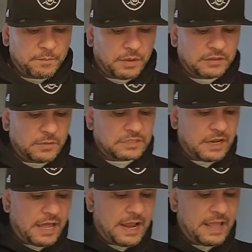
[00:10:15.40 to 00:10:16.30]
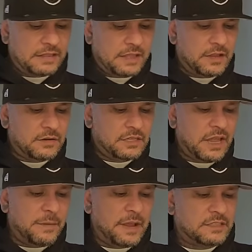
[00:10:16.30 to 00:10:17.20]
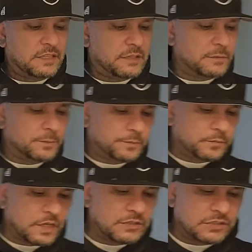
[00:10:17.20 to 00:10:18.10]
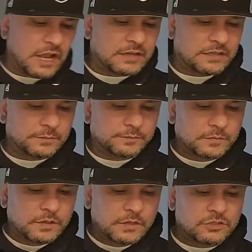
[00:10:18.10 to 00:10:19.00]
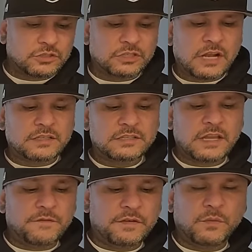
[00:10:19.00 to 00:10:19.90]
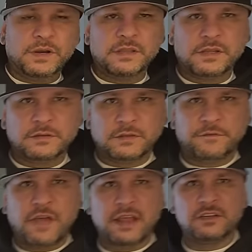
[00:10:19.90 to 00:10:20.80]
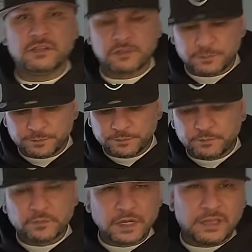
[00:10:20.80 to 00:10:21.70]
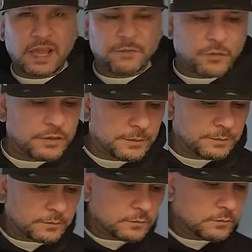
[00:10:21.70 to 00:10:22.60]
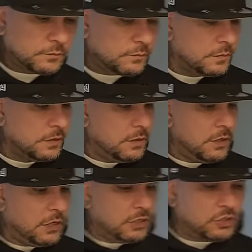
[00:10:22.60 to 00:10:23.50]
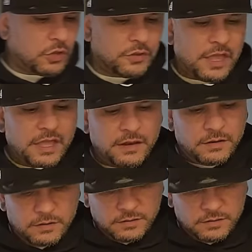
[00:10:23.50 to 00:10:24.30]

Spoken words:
But there was a lot of gente in there. There's a lot of Mexicans in Stockton. So Stockton's definitely one of the factors in California. So then,